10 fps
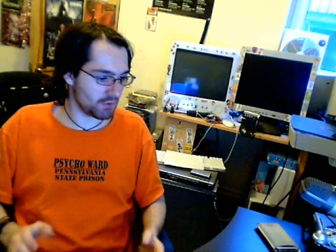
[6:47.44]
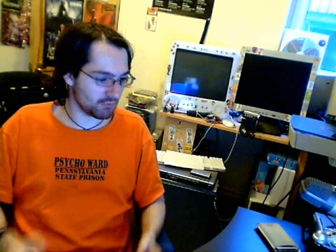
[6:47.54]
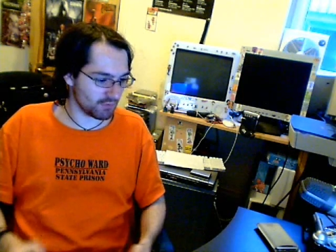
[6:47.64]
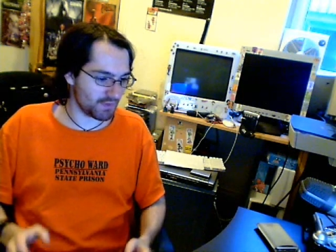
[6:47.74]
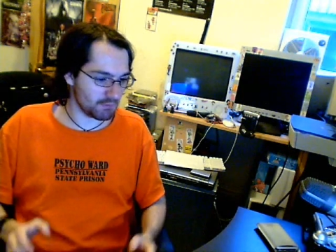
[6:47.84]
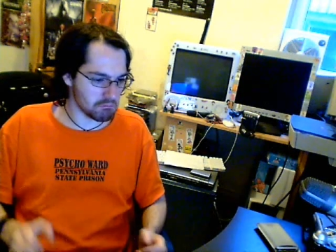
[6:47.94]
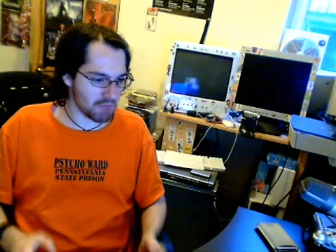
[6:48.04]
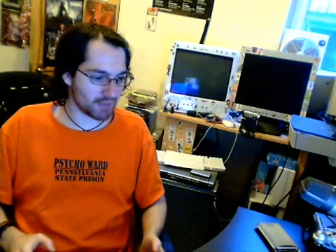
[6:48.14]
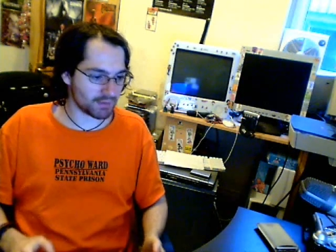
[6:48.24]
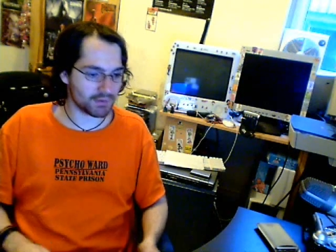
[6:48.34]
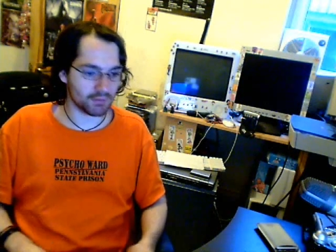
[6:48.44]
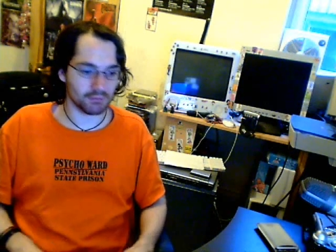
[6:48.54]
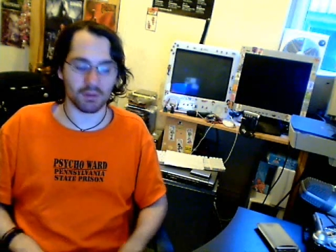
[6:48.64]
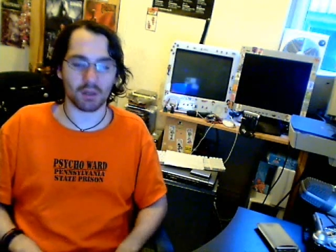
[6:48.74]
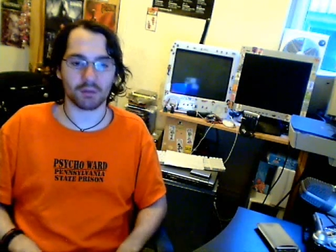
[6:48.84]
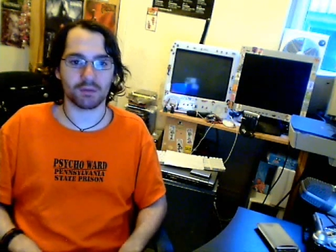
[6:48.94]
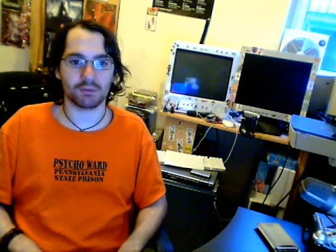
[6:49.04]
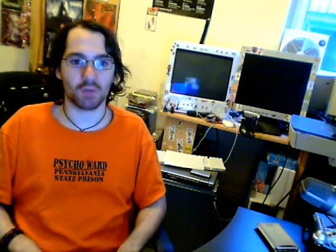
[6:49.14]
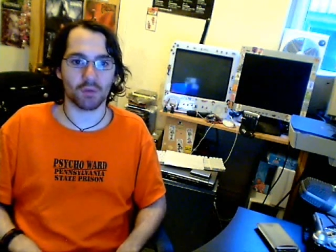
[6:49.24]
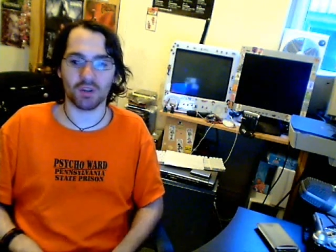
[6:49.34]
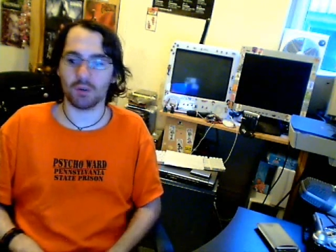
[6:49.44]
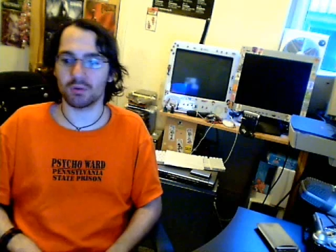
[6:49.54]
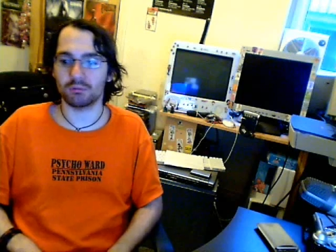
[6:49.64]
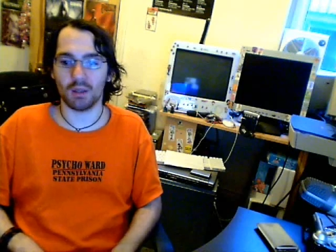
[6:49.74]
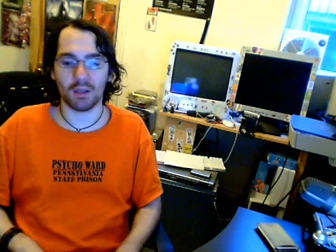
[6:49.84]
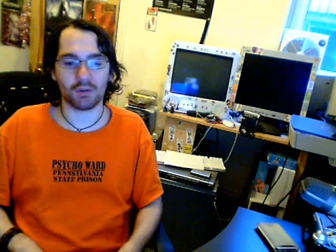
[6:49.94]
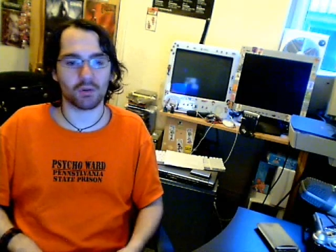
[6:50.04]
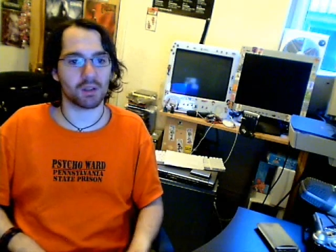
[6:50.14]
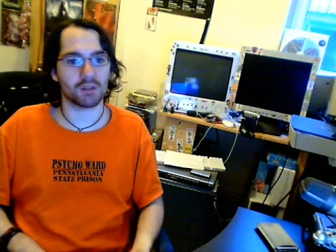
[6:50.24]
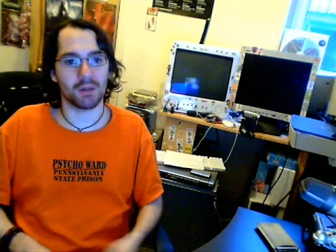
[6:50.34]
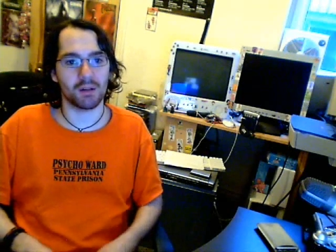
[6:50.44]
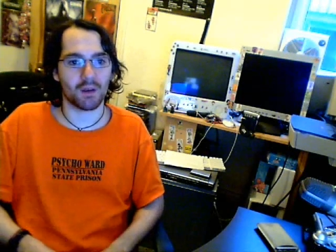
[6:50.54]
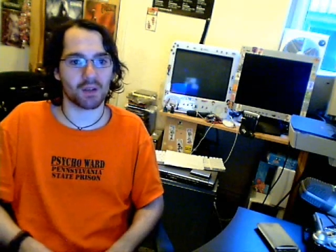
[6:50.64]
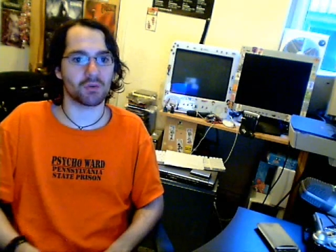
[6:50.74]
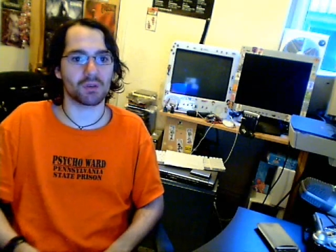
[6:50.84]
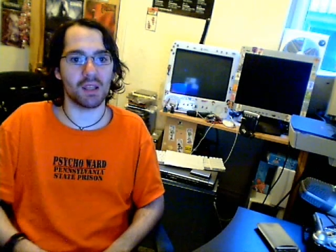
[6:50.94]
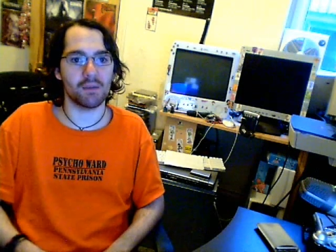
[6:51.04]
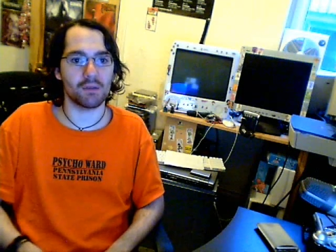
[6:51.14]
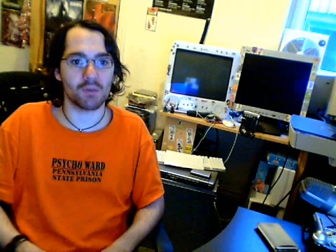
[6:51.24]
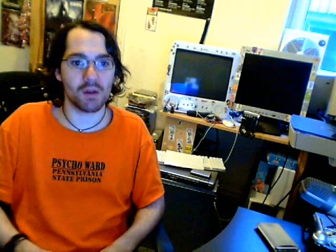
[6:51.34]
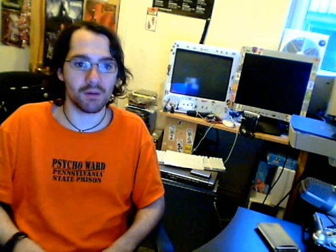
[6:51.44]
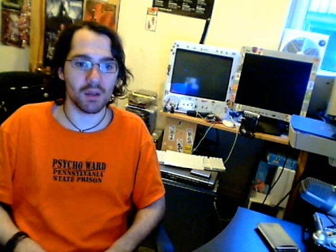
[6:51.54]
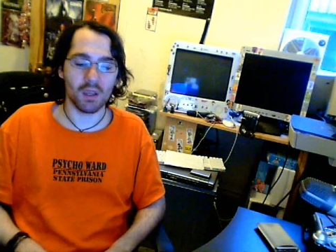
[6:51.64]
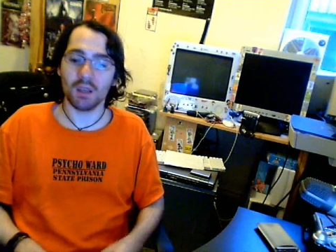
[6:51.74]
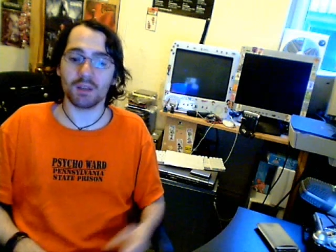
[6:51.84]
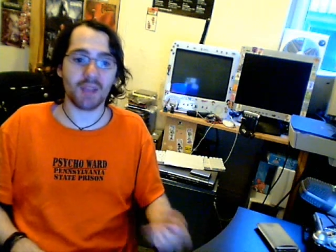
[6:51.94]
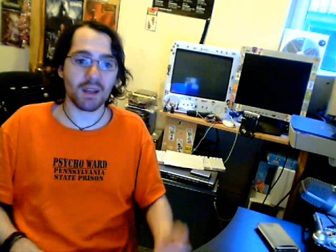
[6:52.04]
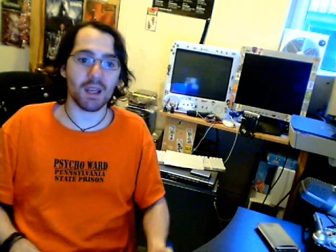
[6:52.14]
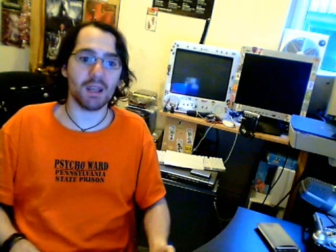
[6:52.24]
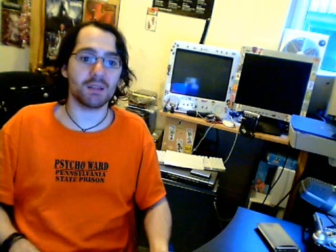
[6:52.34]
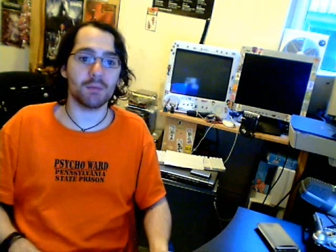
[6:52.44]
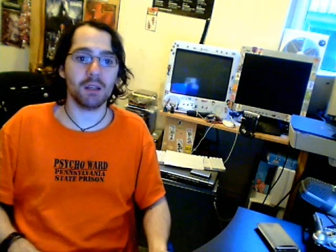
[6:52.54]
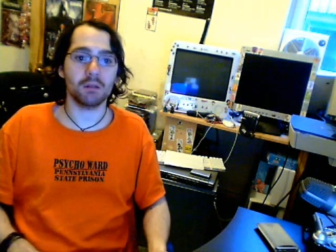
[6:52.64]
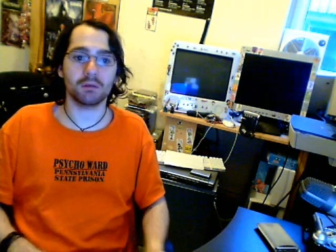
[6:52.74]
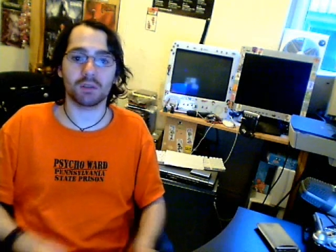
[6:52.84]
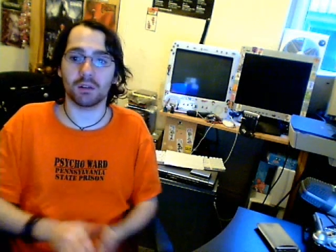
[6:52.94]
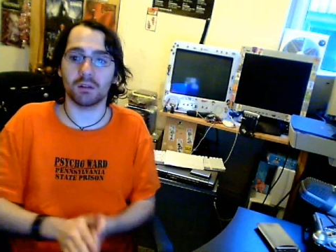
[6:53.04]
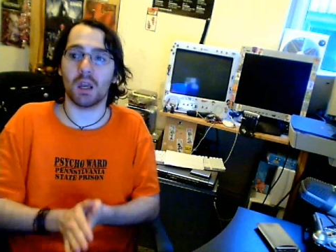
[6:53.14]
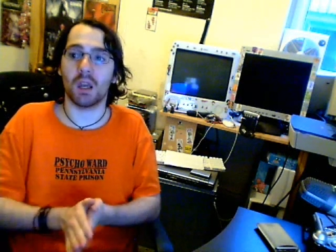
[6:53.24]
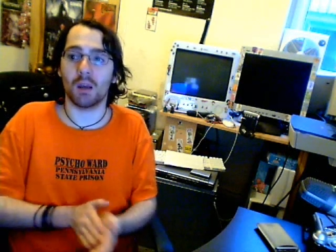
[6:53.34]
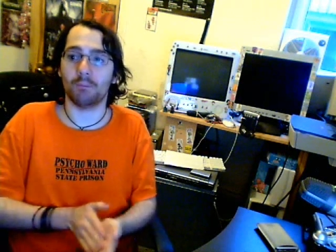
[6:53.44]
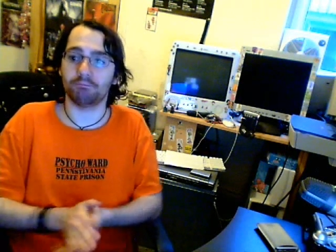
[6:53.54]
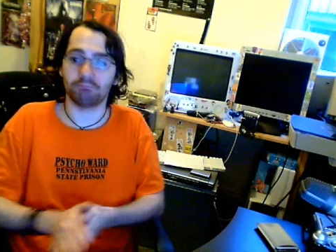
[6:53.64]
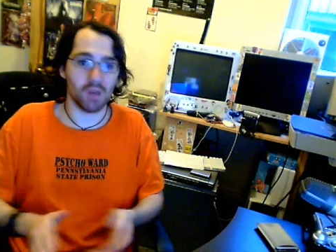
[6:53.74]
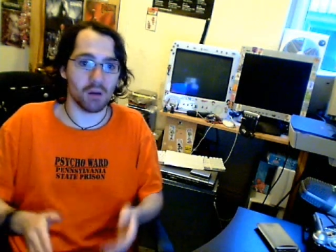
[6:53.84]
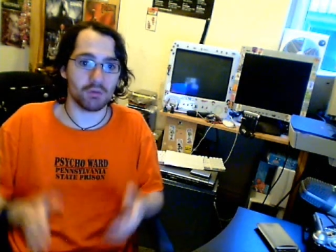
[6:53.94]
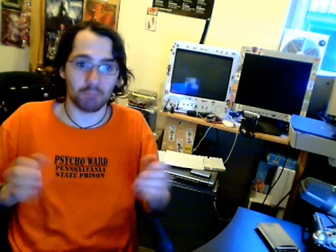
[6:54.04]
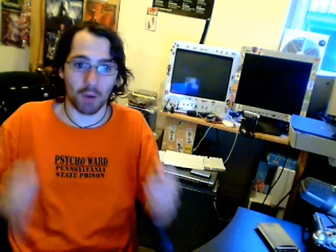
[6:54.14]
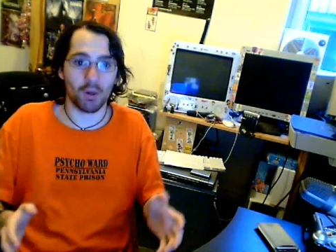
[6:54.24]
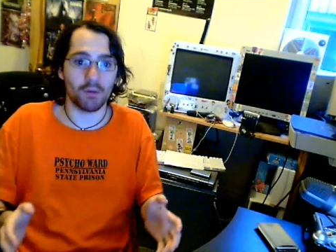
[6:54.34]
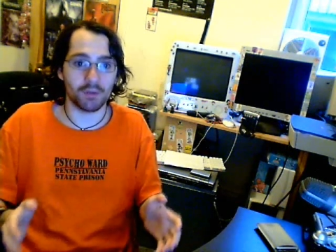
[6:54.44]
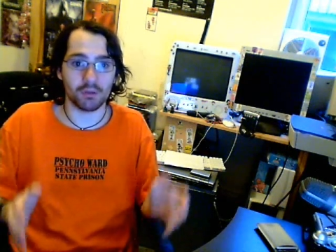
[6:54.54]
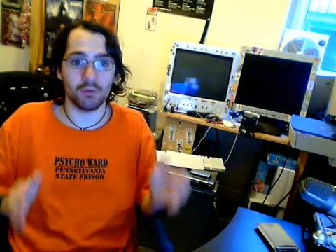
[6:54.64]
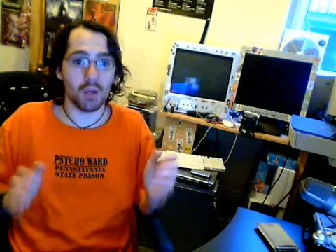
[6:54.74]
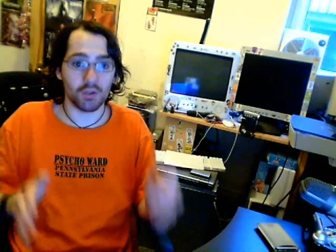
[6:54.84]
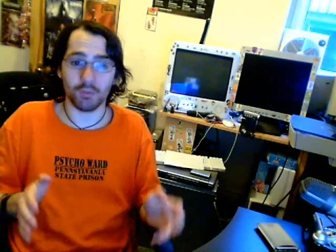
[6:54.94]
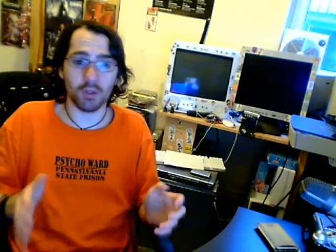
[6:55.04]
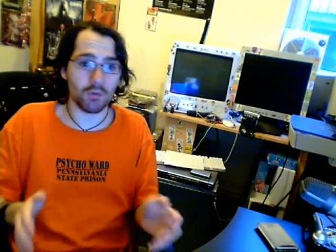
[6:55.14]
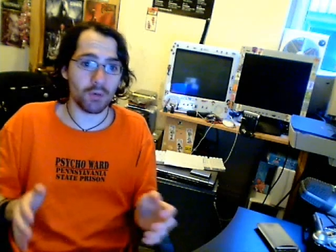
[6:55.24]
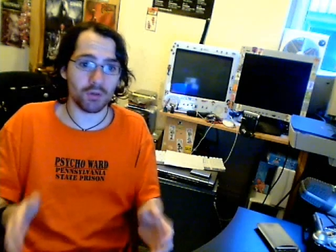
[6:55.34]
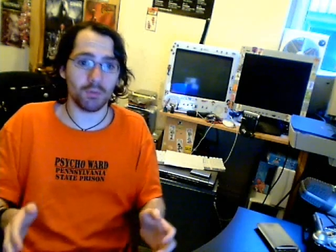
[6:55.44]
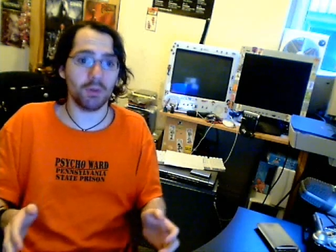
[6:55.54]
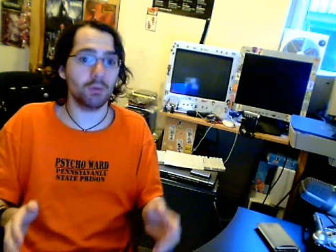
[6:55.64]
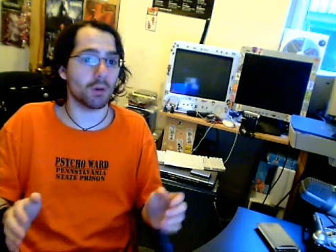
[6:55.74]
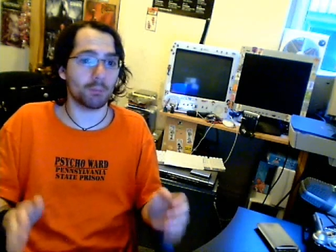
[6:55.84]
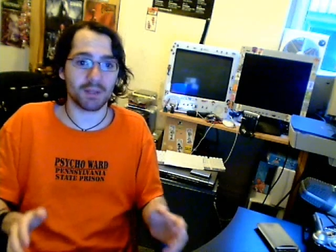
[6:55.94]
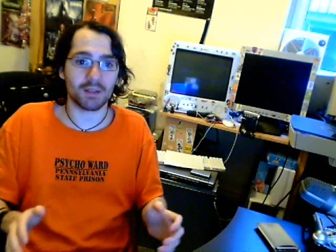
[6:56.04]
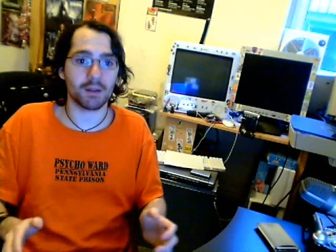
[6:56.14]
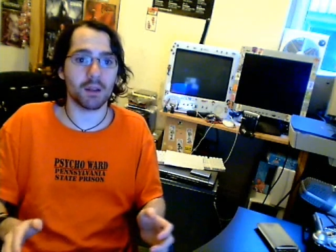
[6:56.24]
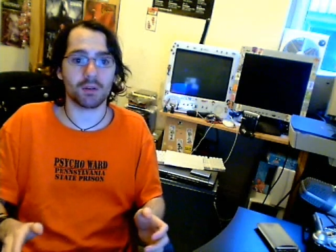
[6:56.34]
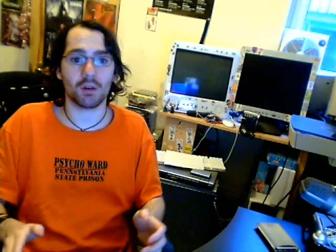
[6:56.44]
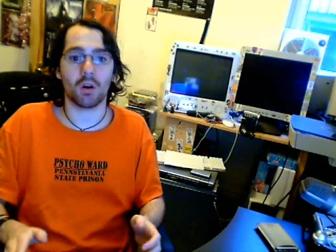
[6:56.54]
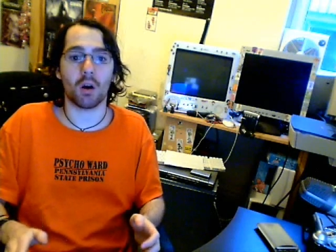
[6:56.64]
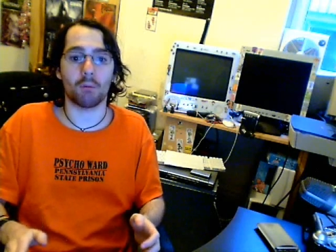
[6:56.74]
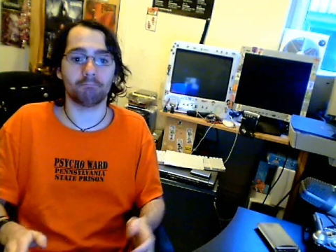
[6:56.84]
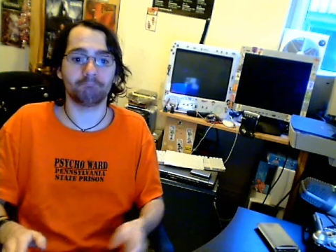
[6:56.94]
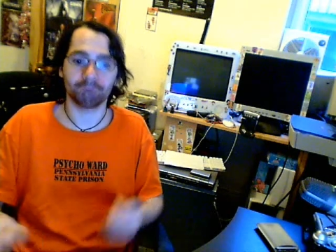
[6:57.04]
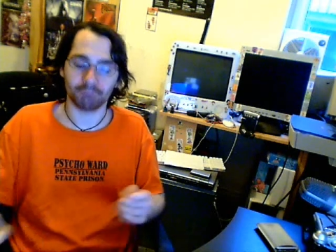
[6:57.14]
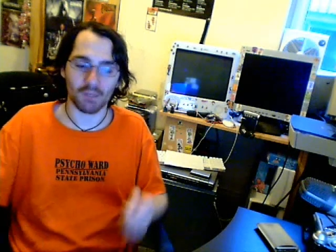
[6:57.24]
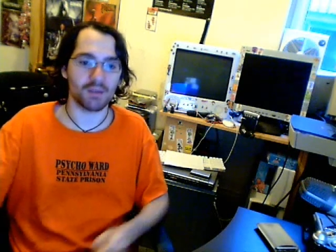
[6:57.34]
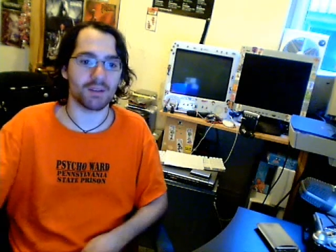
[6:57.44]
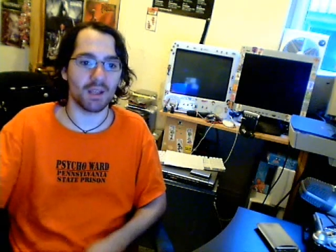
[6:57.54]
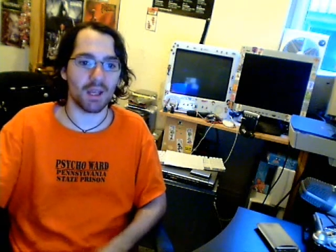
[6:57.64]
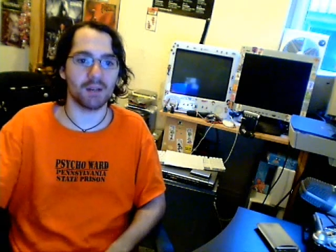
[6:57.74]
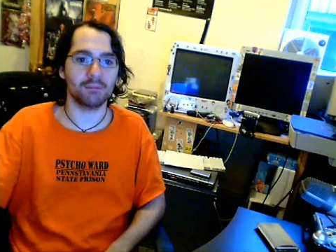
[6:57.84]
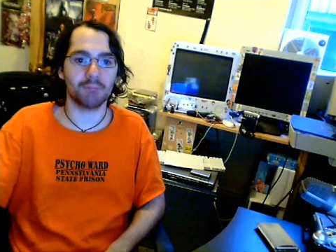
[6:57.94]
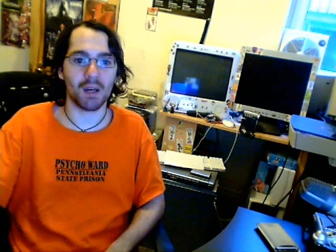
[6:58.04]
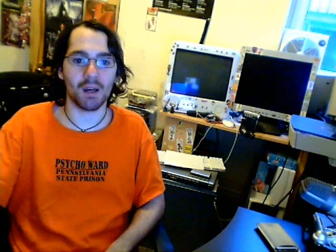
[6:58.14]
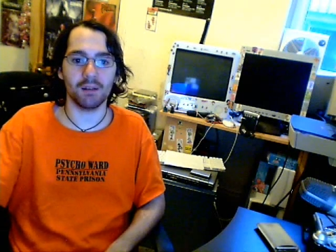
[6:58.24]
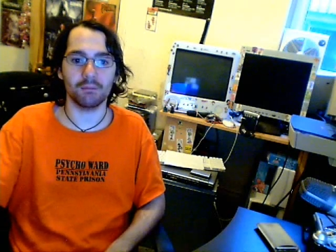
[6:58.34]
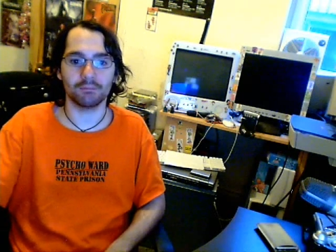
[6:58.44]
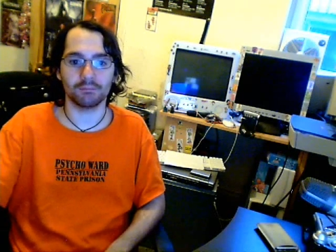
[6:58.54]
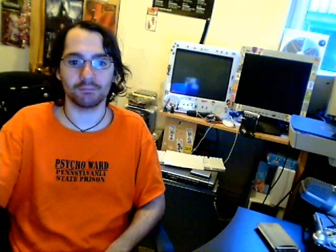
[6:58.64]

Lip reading: horrific mess that consumer electronics manufacturers leave us with, send it in to me. To you know, just pop over to www.pissednerds.com. See you later. Bye.